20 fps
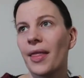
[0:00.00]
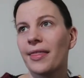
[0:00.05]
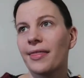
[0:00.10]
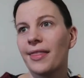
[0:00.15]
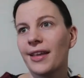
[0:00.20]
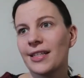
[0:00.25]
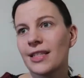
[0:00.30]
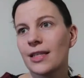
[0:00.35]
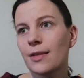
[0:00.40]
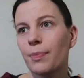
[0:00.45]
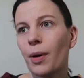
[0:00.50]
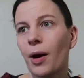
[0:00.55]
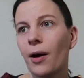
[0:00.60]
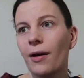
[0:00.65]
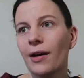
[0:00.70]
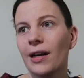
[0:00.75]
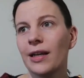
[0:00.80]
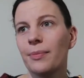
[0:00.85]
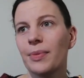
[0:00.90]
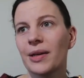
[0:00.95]
This is
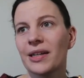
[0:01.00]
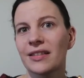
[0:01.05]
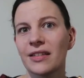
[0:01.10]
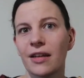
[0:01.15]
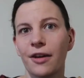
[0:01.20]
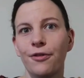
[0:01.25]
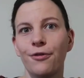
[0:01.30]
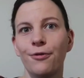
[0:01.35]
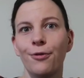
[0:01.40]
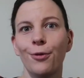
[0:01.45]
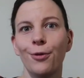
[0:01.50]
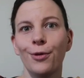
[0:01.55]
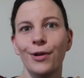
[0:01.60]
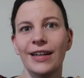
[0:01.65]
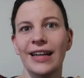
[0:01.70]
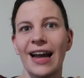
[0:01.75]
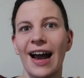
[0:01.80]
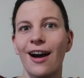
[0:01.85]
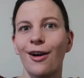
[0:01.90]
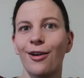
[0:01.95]
partly because I've
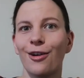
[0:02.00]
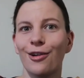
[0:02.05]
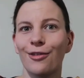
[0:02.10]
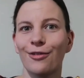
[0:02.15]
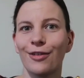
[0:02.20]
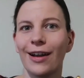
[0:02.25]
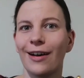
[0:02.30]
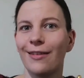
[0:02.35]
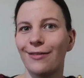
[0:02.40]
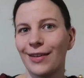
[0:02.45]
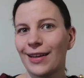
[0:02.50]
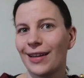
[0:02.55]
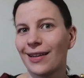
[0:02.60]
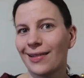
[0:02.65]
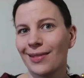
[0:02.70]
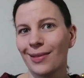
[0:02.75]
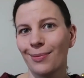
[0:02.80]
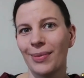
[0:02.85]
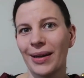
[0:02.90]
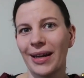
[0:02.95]
fallen out of love a
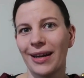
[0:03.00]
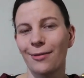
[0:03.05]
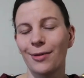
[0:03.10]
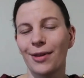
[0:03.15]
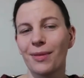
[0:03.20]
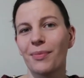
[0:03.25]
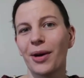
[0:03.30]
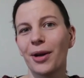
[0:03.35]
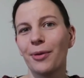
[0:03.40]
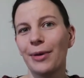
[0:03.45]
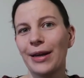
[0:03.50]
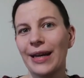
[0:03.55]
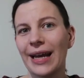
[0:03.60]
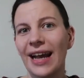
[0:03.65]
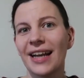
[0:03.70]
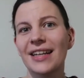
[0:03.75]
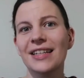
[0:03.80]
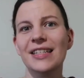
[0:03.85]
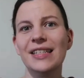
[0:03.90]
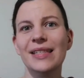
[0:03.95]
little bit with my
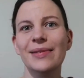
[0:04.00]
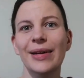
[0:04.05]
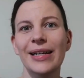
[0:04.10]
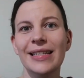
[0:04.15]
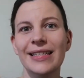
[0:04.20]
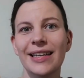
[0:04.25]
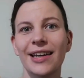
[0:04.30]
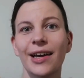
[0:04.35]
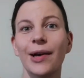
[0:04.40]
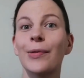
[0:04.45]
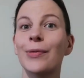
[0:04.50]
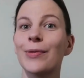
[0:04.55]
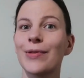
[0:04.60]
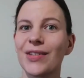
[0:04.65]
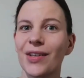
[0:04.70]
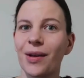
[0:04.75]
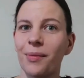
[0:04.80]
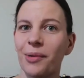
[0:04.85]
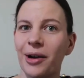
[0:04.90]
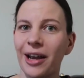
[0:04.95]
Weekender sweater,
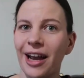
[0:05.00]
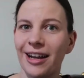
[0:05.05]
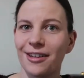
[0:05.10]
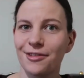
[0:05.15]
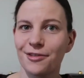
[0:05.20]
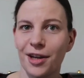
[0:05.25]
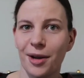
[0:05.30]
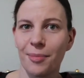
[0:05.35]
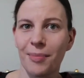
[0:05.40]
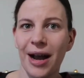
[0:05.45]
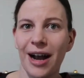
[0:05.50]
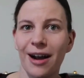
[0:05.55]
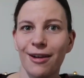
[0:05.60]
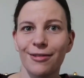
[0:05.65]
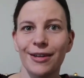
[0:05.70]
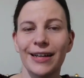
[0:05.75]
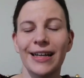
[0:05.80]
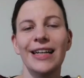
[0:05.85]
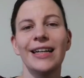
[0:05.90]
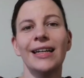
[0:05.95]
also by Andrea
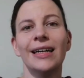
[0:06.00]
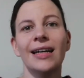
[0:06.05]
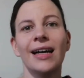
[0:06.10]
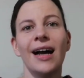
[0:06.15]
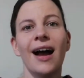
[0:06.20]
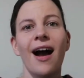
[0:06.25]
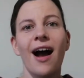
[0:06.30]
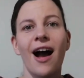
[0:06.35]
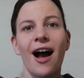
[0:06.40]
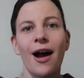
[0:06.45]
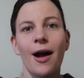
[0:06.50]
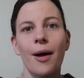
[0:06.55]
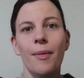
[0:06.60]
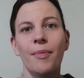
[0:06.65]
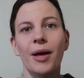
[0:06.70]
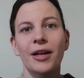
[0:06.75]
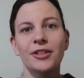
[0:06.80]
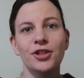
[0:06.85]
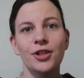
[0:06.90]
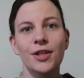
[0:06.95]
Mowry,
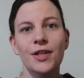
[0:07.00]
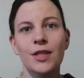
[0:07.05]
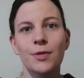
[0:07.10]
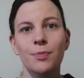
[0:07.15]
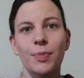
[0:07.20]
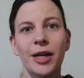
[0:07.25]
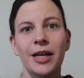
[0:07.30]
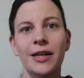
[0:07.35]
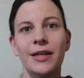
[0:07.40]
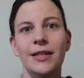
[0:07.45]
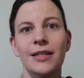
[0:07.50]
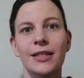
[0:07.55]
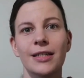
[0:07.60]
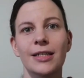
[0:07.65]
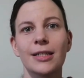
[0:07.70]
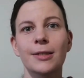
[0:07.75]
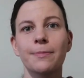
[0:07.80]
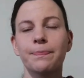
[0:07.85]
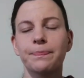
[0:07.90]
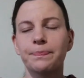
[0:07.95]
just
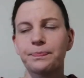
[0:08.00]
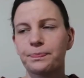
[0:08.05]
because